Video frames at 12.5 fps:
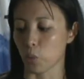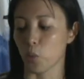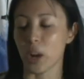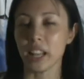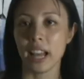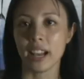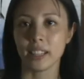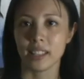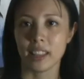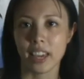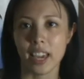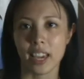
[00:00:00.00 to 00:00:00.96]
One last
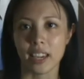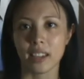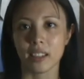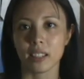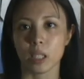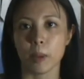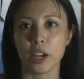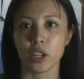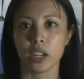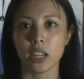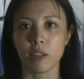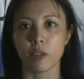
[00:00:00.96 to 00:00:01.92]
thing,
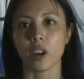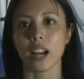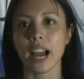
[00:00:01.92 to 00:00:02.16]
especially if you're